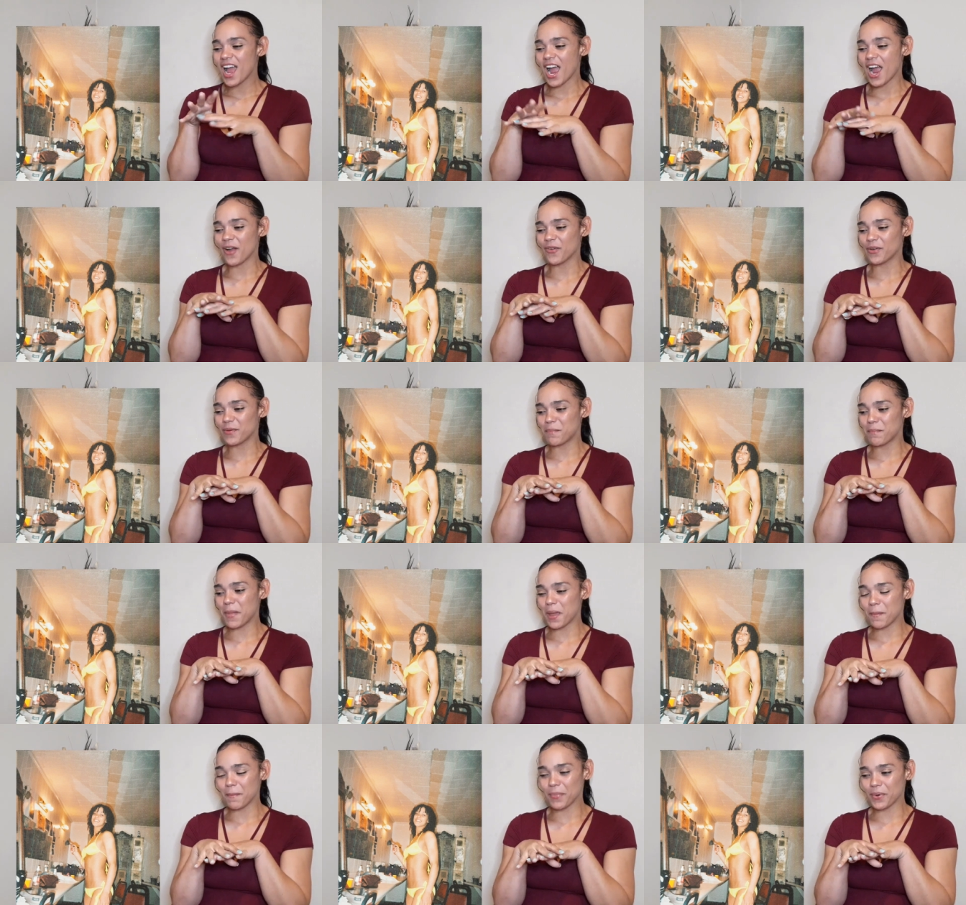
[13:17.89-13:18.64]
I
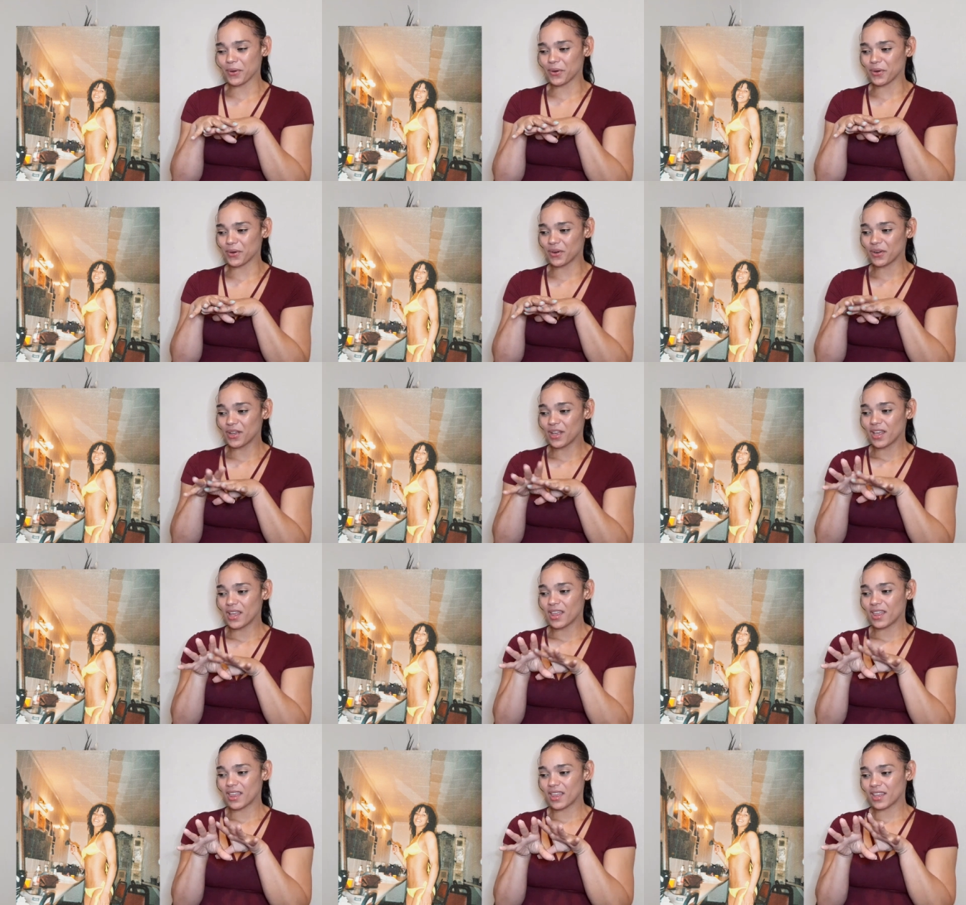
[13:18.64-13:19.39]
remember
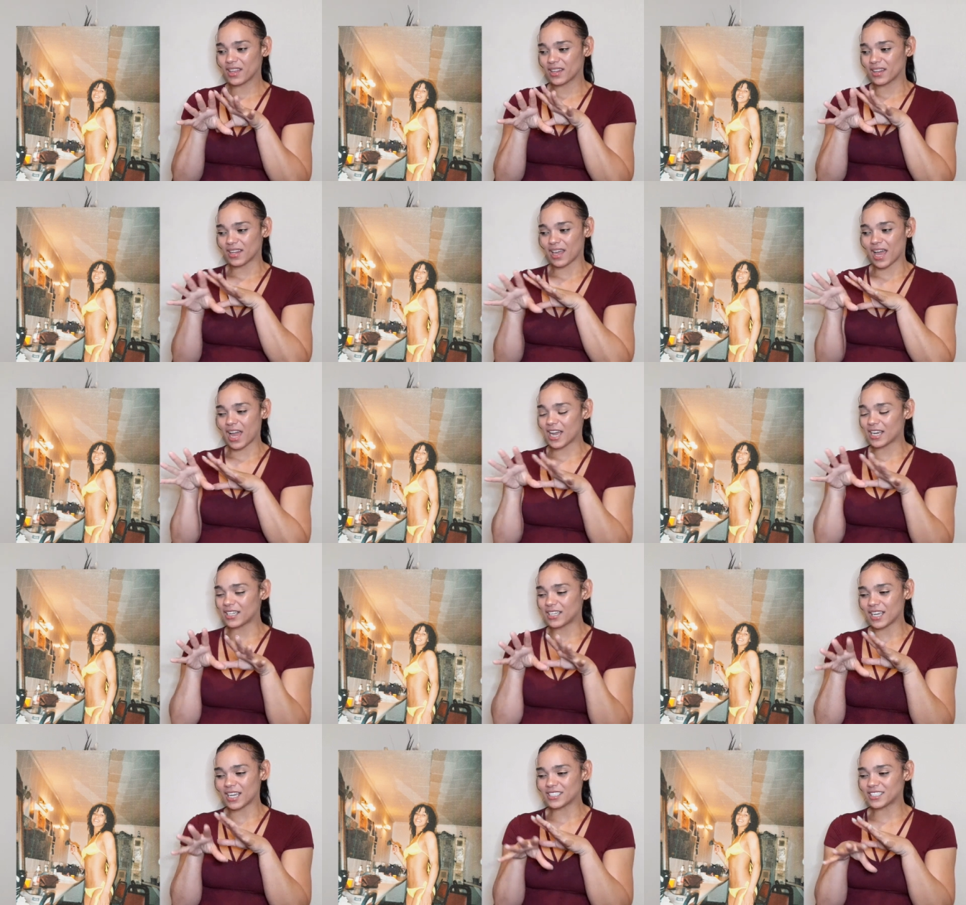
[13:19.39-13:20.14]

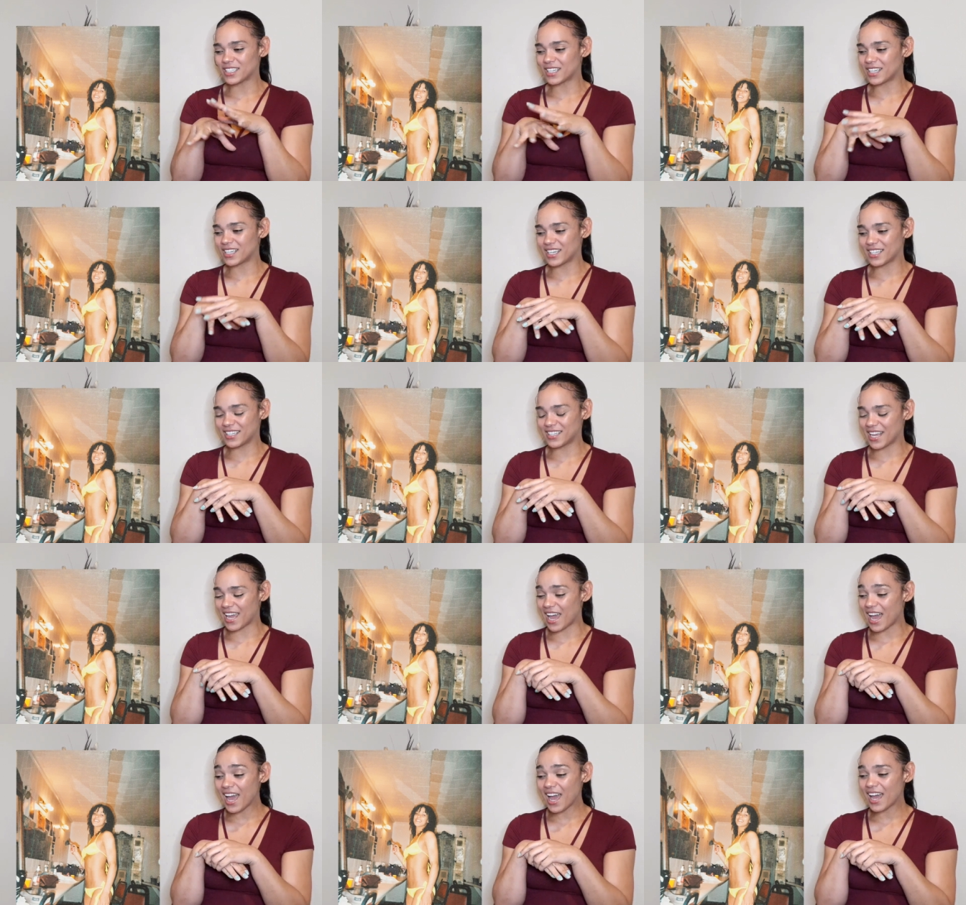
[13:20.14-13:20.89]
I, I,
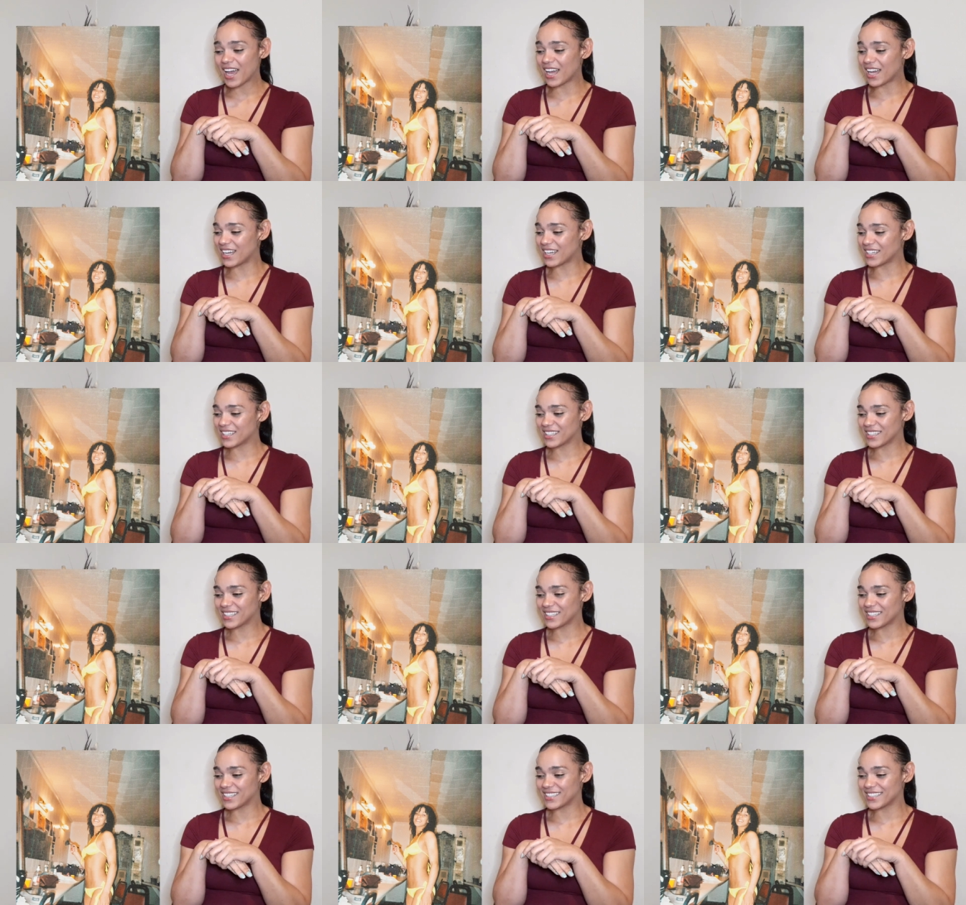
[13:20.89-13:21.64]
yeah,
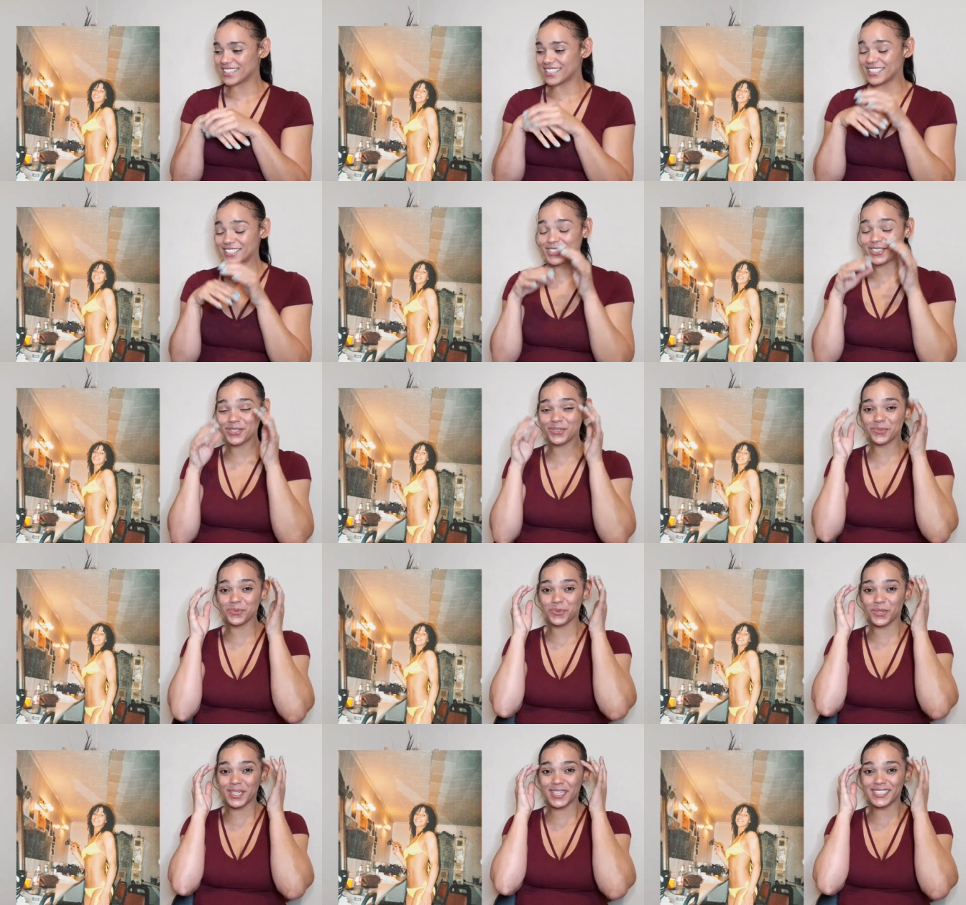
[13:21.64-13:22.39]
this is
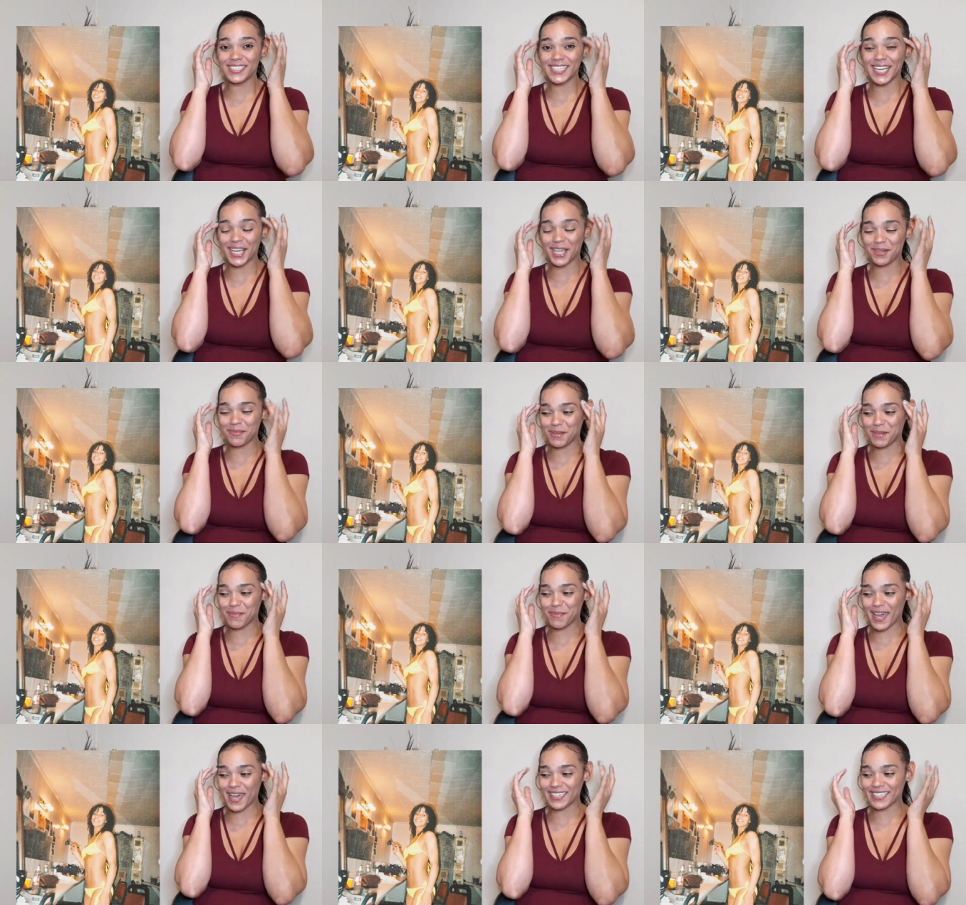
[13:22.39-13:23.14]
really taking
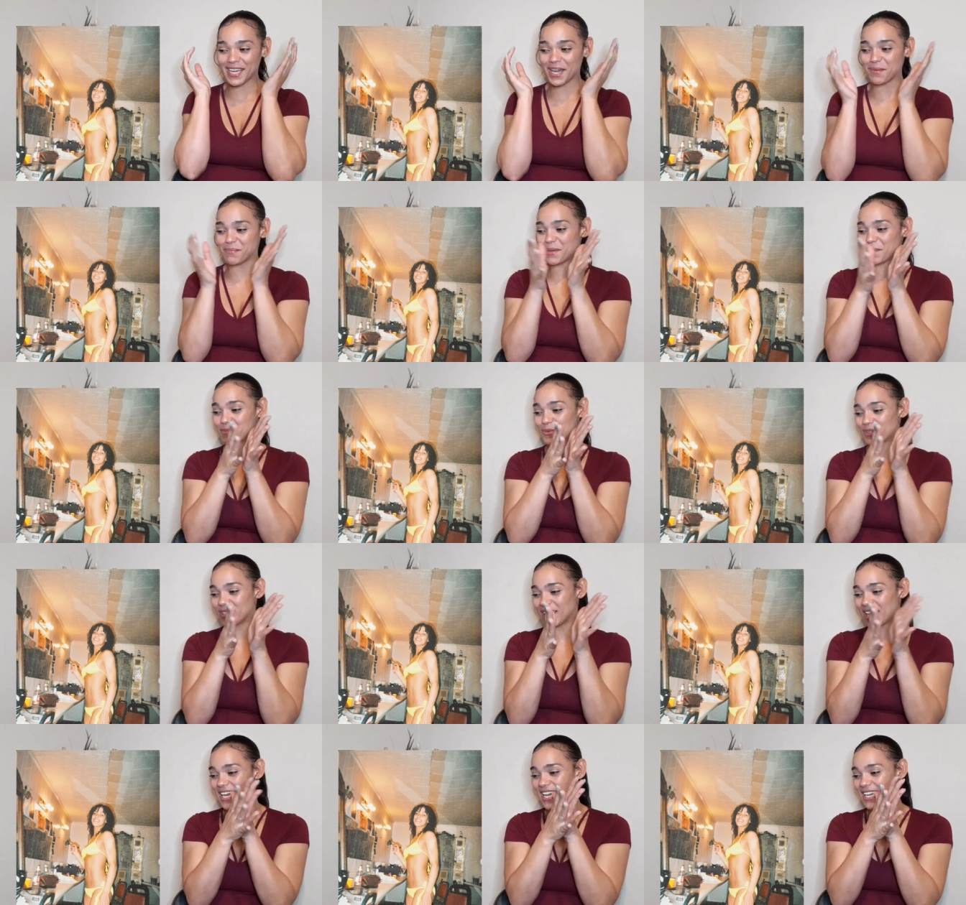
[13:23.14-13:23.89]
me back down
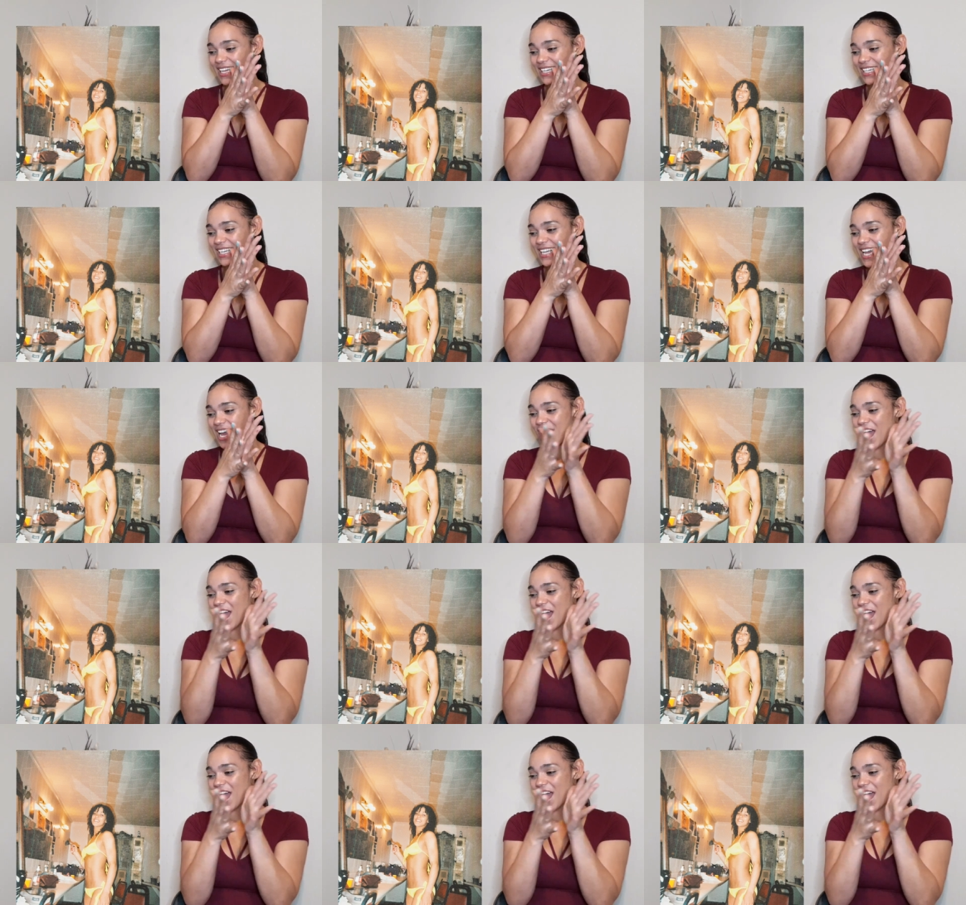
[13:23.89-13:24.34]
memory lane.